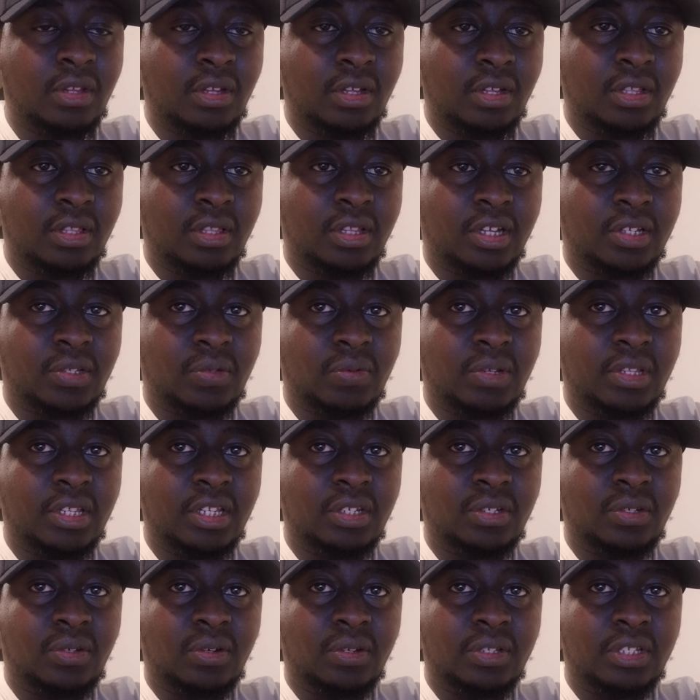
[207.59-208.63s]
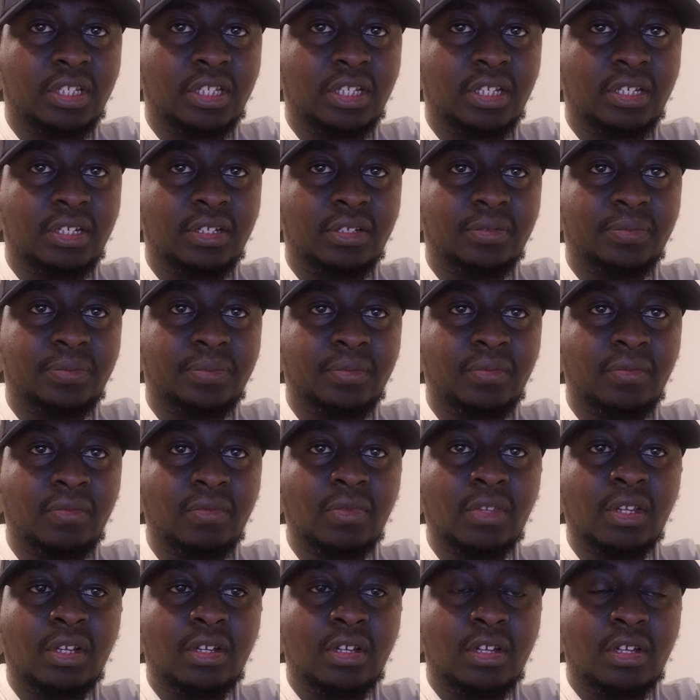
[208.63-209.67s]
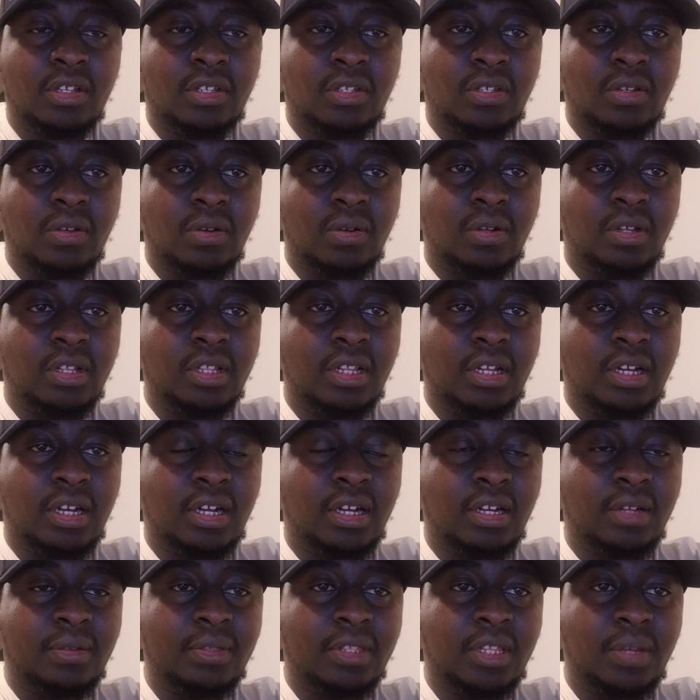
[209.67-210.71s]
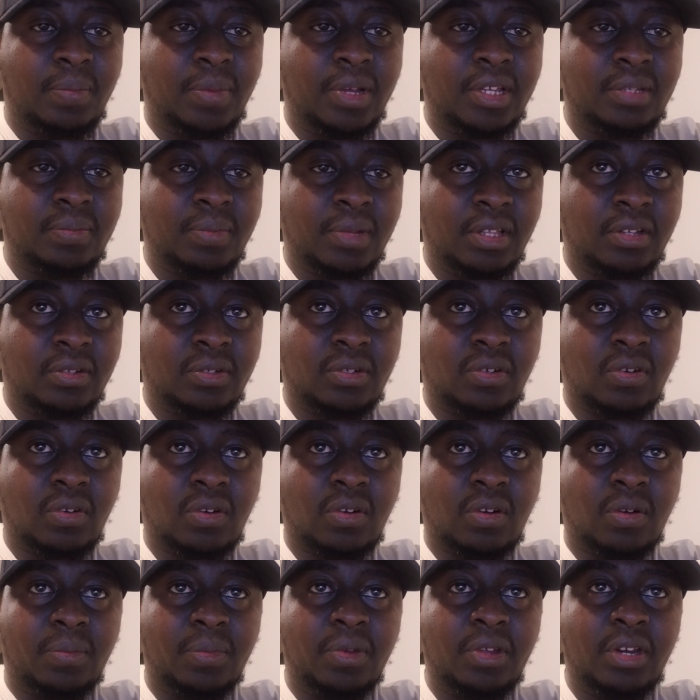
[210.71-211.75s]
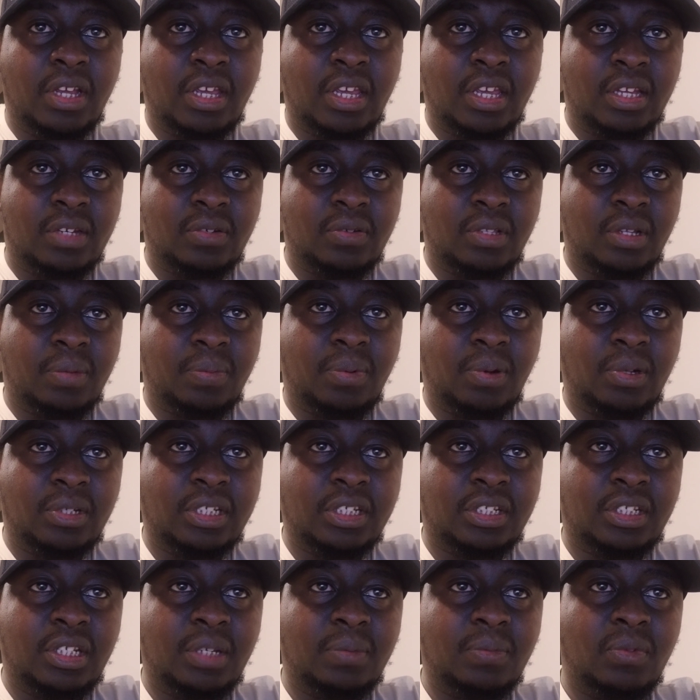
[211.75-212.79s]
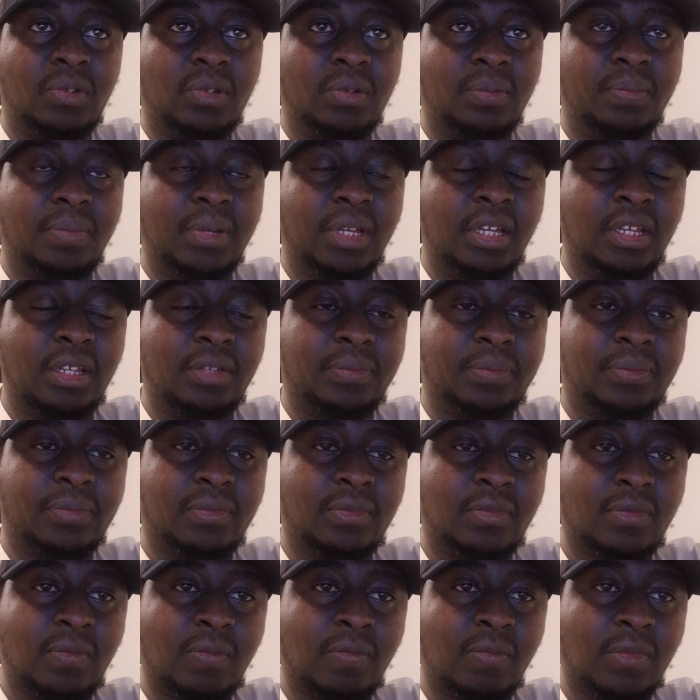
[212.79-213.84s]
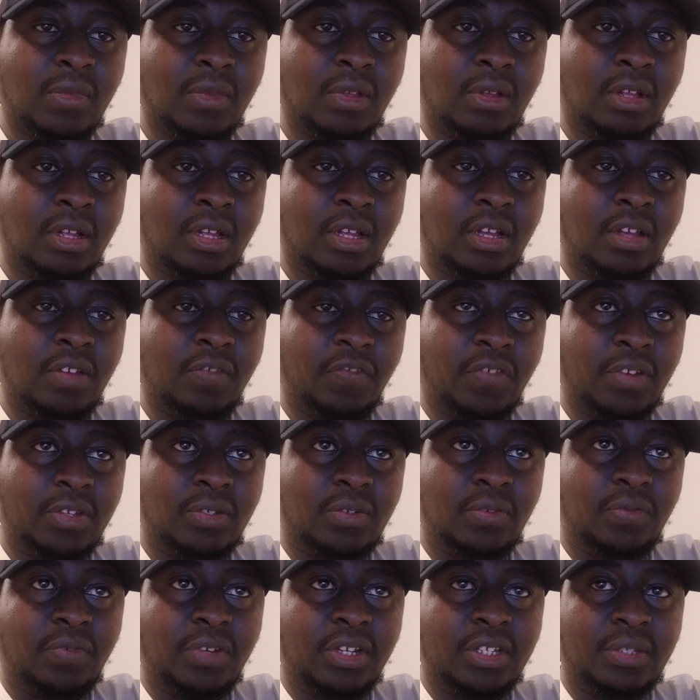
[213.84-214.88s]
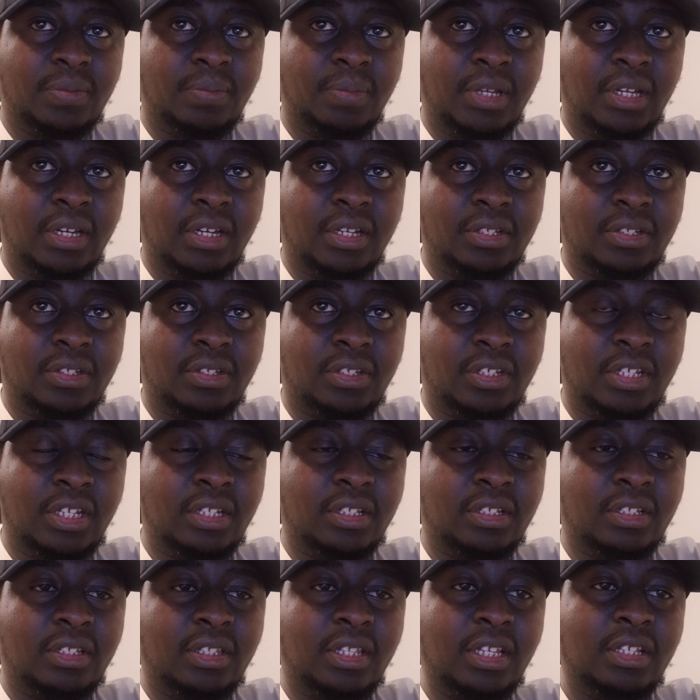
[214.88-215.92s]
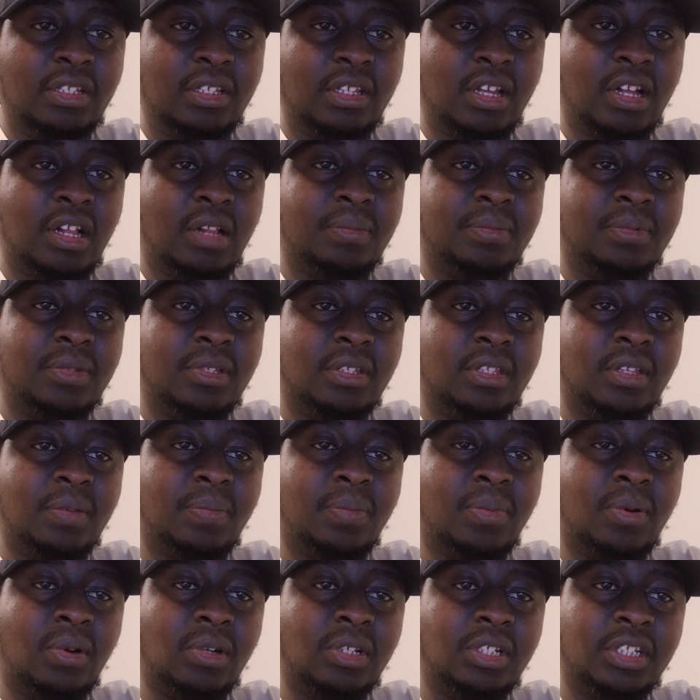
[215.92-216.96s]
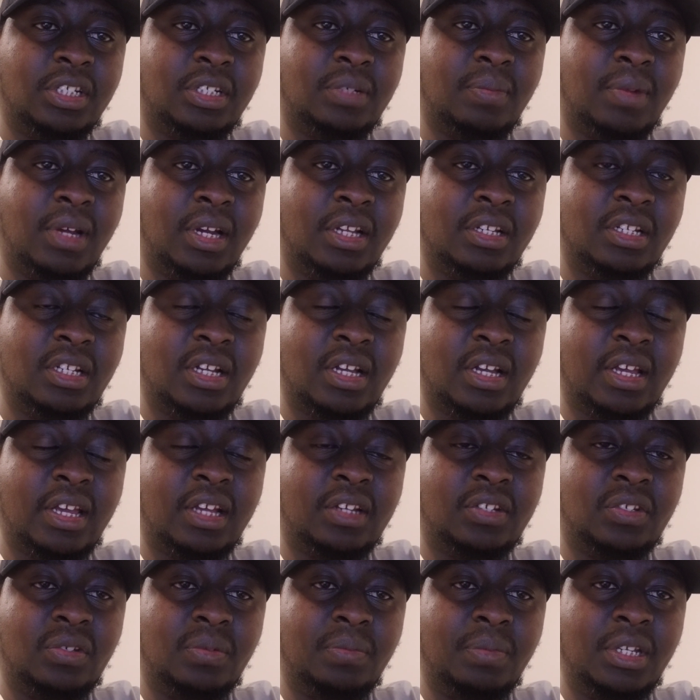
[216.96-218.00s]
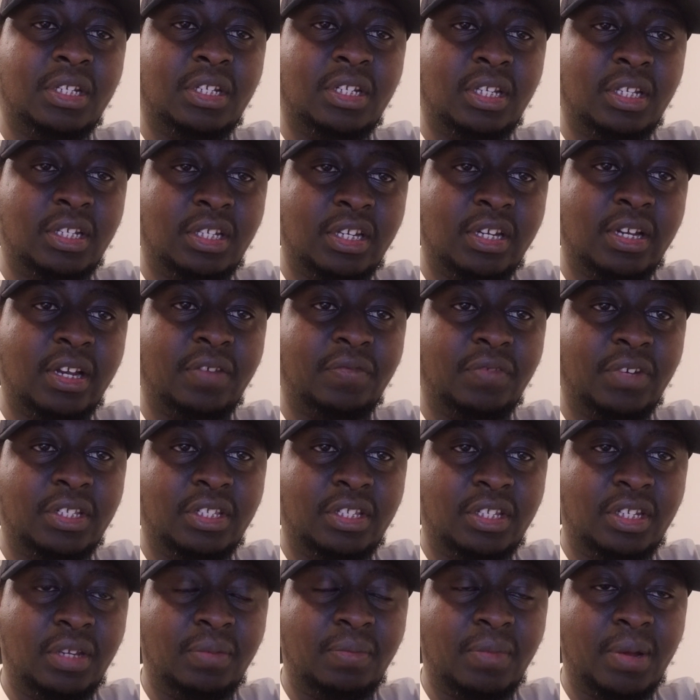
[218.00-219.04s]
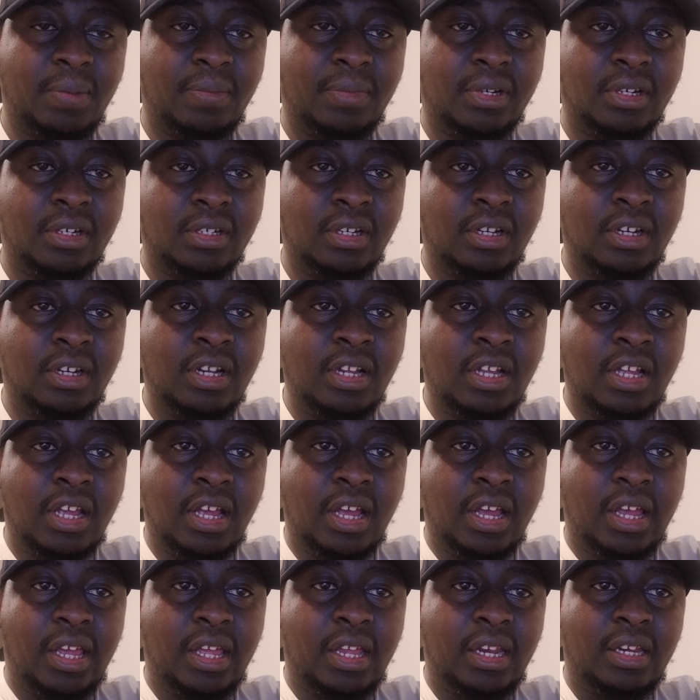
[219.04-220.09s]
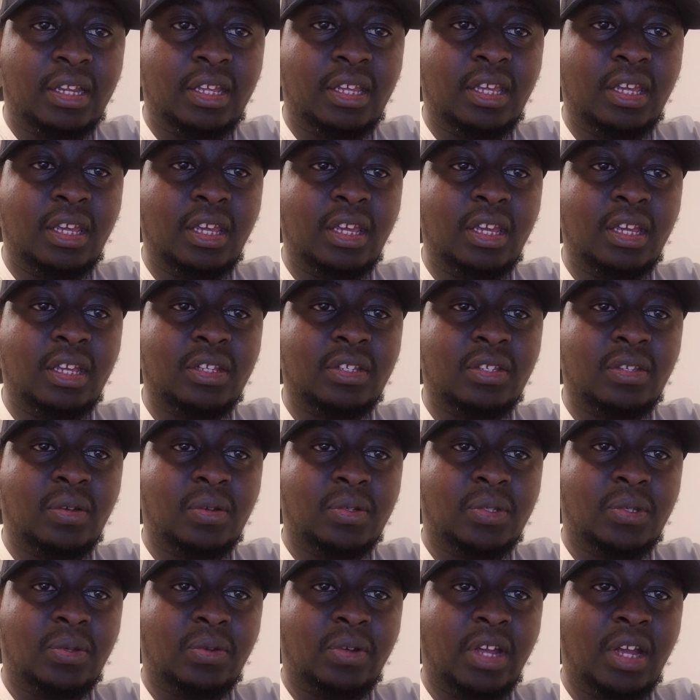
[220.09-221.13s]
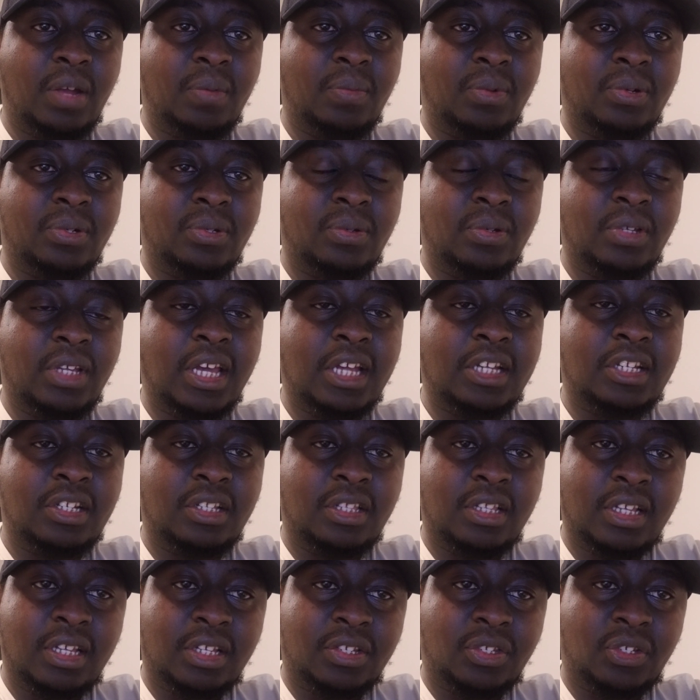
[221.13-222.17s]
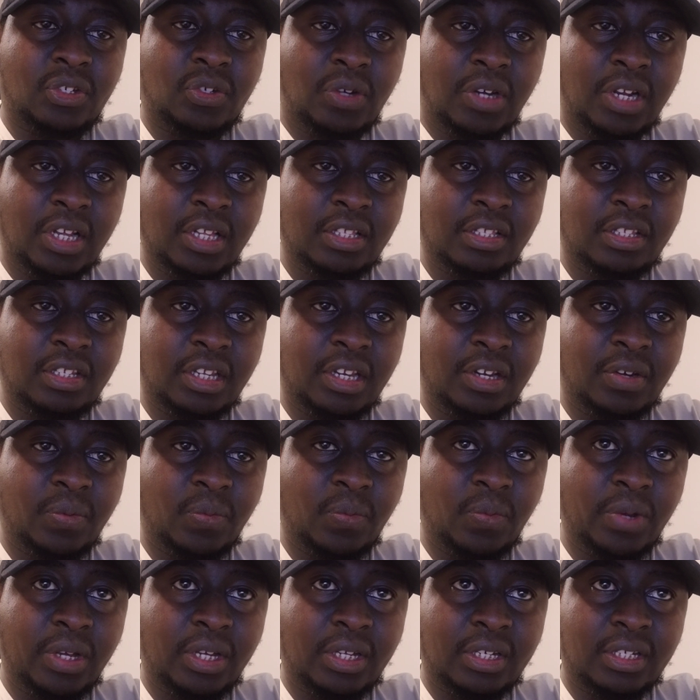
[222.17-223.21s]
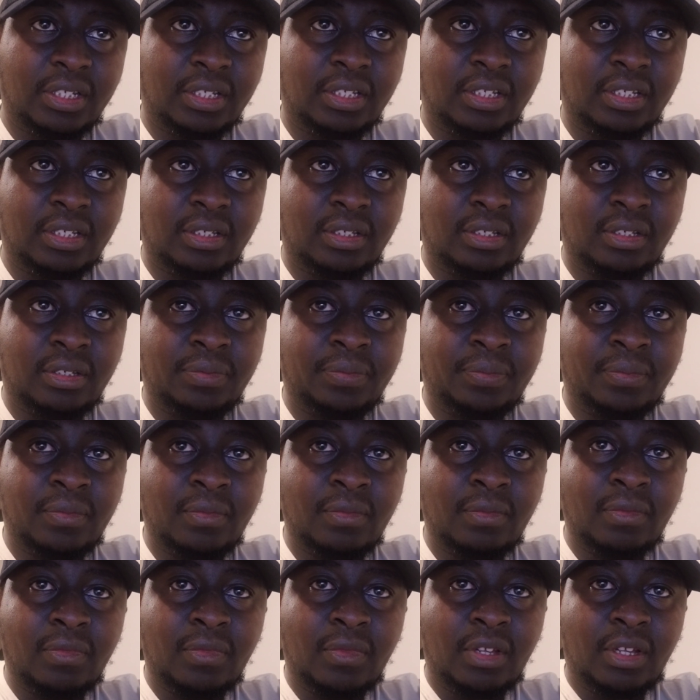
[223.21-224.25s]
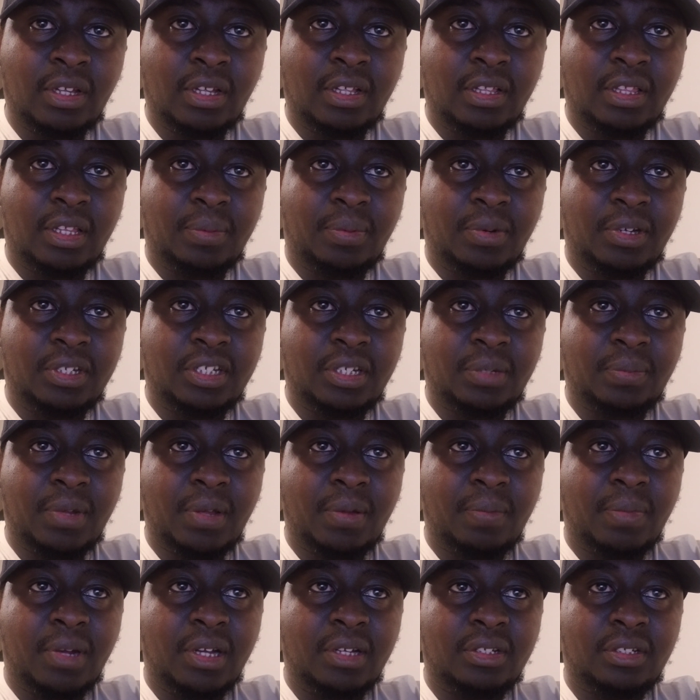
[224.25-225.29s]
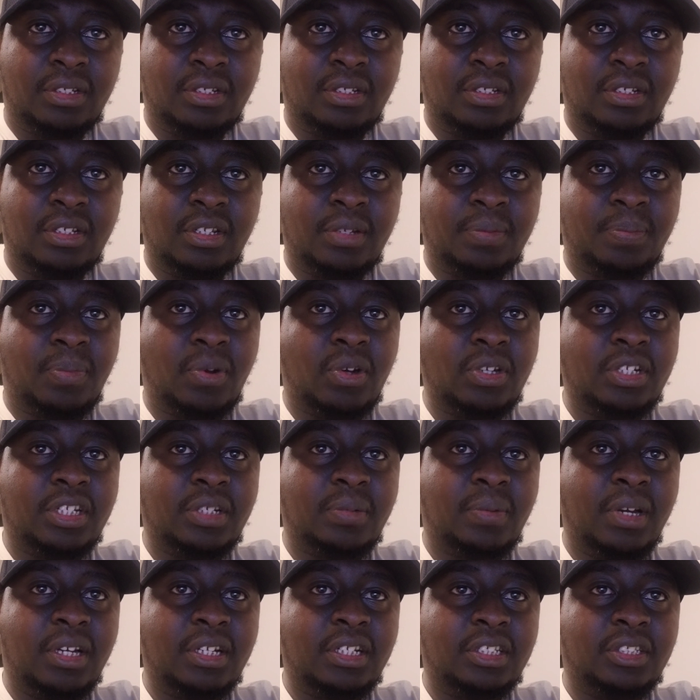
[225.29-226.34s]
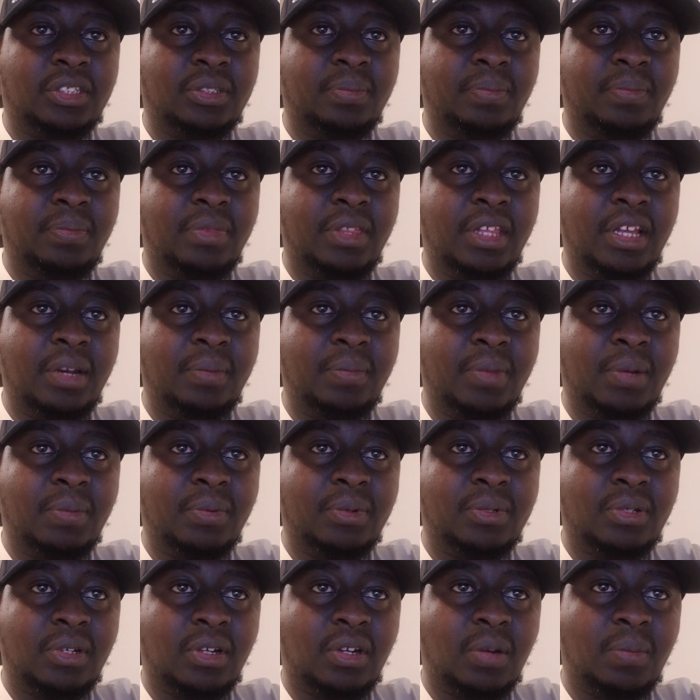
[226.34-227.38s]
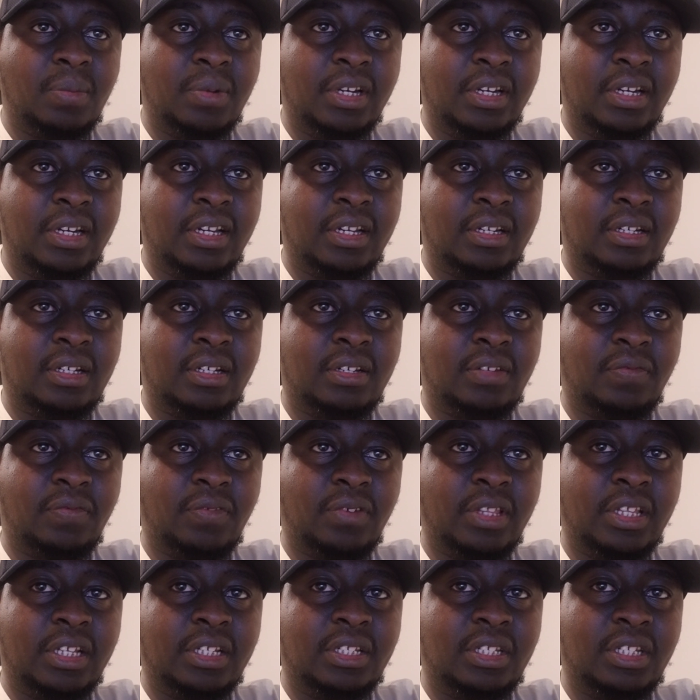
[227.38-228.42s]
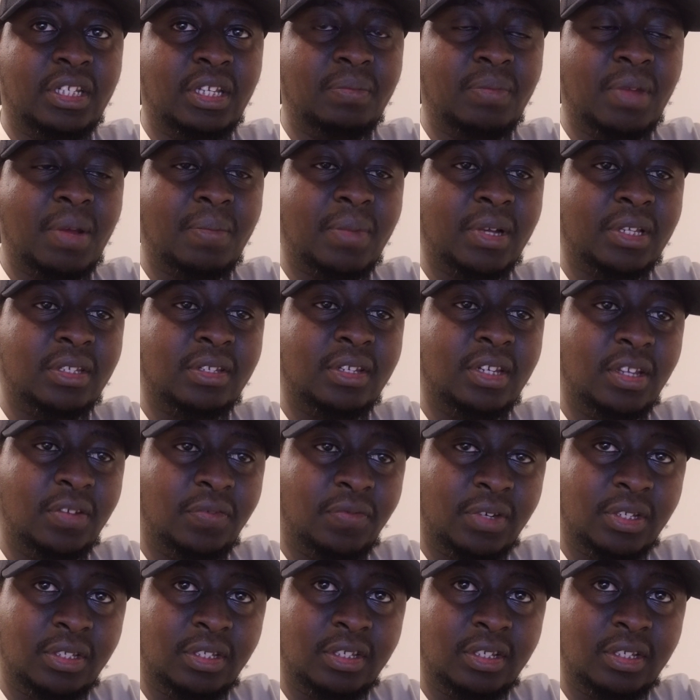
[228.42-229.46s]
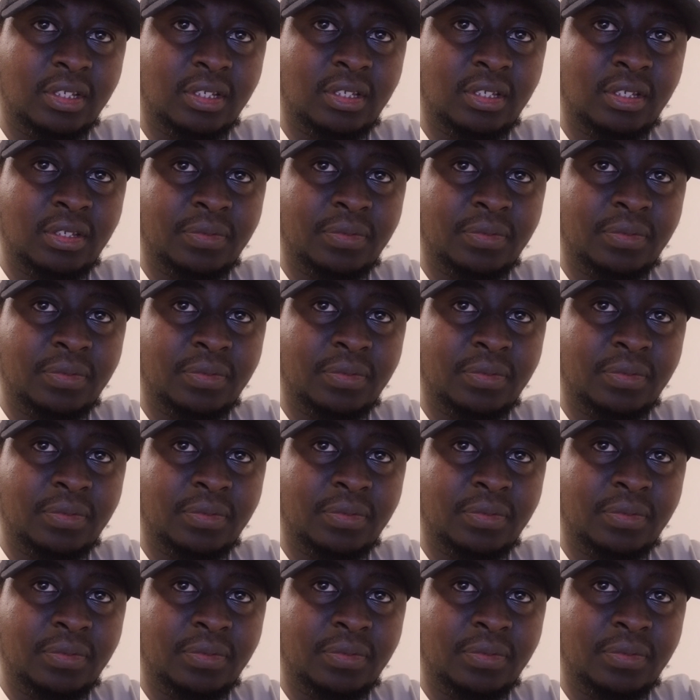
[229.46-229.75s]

that's one thing to consider. So the best method to communicate with the project team would be face-to-face meetings, since this helps the project manager get to meet each and every team member, and he is also able to gauge their strengths and weaknesses. The project manager should then be able to accommodate for the team members' differences